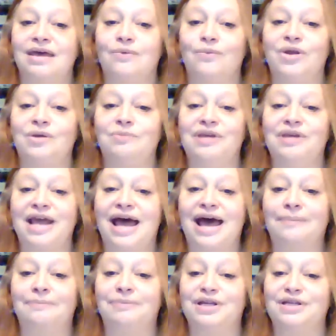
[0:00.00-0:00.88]
We'd be
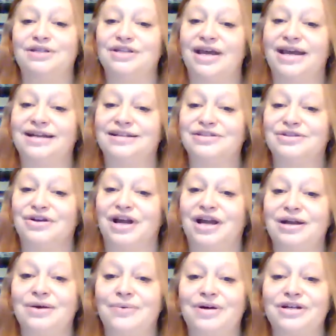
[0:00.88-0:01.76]
happy to answer
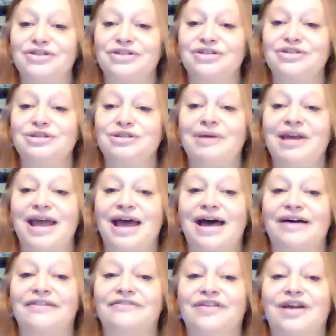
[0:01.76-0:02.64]
any questions you may
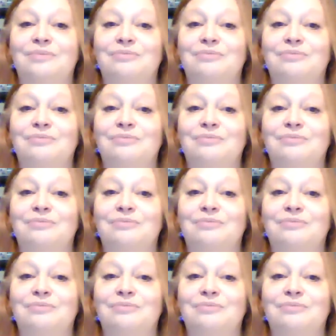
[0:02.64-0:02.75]
have